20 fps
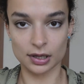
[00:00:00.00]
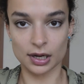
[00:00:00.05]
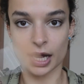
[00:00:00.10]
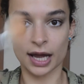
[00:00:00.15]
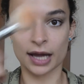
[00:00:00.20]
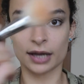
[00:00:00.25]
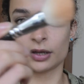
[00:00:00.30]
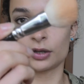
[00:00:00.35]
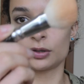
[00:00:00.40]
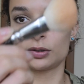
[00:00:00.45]

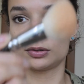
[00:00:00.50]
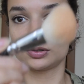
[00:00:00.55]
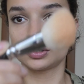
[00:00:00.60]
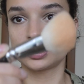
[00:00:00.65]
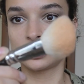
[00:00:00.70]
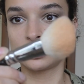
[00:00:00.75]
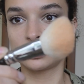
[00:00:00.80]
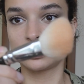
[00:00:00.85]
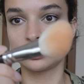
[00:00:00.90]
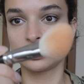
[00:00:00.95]
angled
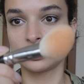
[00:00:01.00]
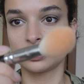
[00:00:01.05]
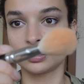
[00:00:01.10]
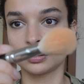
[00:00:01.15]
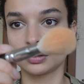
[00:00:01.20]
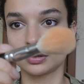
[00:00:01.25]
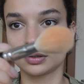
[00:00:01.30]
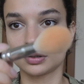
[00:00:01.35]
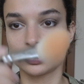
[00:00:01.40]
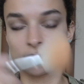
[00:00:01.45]

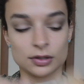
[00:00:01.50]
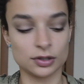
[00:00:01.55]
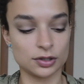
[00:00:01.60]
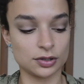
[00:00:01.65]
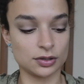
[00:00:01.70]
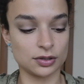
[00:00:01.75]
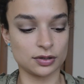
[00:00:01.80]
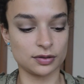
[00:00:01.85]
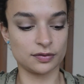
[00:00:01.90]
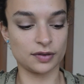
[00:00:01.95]

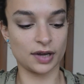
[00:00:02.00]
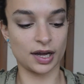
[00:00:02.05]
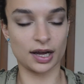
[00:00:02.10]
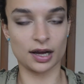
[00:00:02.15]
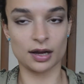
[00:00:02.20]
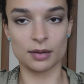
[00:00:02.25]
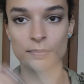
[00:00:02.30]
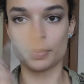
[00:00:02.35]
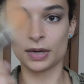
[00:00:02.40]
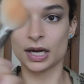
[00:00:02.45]
sort of
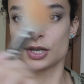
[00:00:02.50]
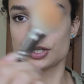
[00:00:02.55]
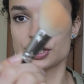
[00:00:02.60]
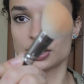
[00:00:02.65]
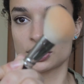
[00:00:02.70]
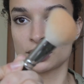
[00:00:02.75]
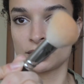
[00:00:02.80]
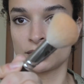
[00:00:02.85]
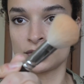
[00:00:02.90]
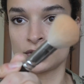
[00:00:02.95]

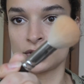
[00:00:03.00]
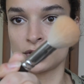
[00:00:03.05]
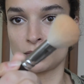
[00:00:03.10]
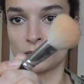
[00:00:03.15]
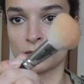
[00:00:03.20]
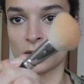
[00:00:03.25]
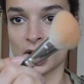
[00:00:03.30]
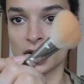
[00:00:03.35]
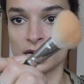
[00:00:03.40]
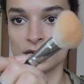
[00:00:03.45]
blusher contour
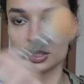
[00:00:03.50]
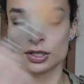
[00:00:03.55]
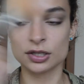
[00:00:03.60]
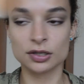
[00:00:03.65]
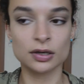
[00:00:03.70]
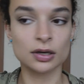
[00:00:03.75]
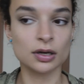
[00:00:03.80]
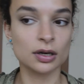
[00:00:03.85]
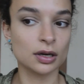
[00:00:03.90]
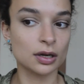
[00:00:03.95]
brush
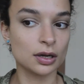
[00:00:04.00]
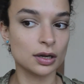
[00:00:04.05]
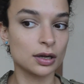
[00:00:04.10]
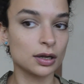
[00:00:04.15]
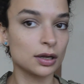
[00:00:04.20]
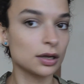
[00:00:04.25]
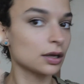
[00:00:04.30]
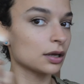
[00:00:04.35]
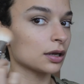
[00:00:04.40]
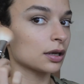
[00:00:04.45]

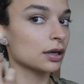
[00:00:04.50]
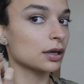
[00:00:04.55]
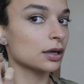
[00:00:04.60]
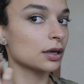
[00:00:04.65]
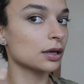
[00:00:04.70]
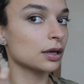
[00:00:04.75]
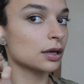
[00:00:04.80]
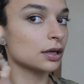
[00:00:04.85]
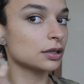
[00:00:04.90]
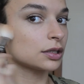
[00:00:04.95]

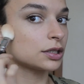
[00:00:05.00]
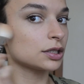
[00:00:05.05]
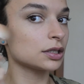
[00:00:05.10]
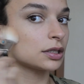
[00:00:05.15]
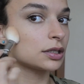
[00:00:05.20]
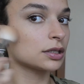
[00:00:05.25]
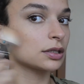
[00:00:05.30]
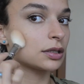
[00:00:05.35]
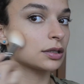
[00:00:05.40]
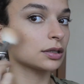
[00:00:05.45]
and
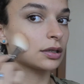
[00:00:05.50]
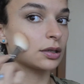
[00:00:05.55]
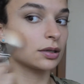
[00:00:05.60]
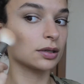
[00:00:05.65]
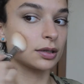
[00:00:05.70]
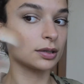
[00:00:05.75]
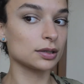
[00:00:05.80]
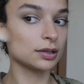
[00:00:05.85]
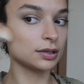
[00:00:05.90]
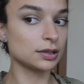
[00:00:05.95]
just
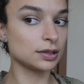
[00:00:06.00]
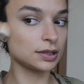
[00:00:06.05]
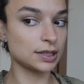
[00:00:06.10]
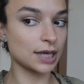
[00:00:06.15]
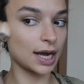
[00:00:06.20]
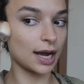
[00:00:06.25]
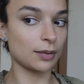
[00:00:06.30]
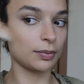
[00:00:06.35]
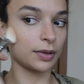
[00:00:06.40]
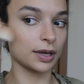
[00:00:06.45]

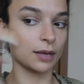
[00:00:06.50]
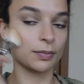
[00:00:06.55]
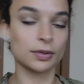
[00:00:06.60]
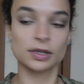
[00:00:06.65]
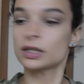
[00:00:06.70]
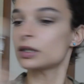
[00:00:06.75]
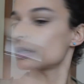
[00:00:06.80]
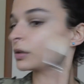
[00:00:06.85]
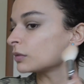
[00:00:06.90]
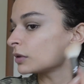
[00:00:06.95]
dabbing it,
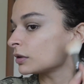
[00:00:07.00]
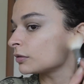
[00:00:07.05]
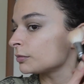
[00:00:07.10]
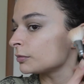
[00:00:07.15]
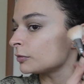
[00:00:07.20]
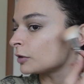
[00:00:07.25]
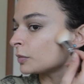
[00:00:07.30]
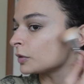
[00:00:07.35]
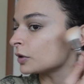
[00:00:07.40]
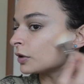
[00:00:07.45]
because I don't want to
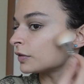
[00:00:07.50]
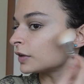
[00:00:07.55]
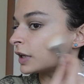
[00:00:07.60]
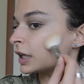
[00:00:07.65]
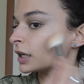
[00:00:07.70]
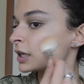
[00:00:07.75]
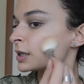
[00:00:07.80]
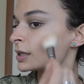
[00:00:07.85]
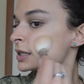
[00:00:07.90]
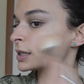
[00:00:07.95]
remove any
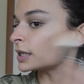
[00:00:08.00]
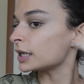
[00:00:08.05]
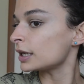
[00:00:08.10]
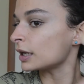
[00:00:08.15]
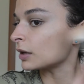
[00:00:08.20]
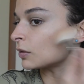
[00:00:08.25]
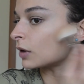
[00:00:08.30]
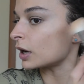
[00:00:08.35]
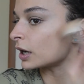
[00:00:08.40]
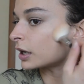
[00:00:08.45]

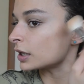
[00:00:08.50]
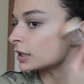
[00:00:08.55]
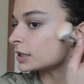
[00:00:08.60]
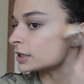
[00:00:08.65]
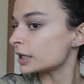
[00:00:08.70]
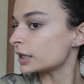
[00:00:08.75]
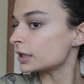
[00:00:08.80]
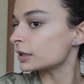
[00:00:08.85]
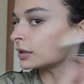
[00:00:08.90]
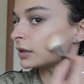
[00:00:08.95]
concealing work I
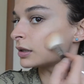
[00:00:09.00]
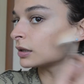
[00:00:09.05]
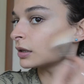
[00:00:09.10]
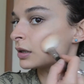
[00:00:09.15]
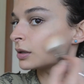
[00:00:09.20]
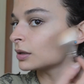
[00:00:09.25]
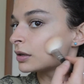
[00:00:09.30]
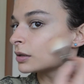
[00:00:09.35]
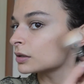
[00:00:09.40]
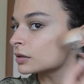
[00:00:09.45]
did.
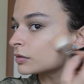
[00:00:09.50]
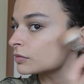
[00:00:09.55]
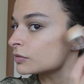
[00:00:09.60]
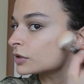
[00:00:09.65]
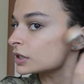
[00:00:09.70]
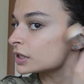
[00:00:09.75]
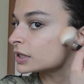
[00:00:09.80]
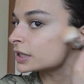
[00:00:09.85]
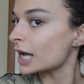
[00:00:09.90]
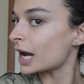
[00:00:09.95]
I'm
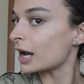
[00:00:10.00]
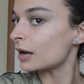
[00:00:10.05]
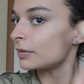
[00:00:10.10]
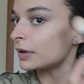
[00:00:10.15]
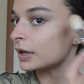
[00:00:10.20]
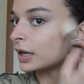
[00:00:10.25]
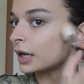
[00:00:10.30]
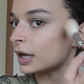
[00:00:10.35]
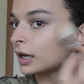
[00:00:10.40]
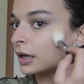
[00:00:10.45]
just
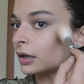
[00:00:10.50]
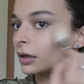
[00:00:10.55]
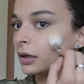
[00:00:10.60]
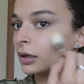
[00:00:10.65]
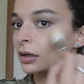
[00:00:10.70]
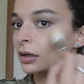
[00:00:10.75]
dabbing it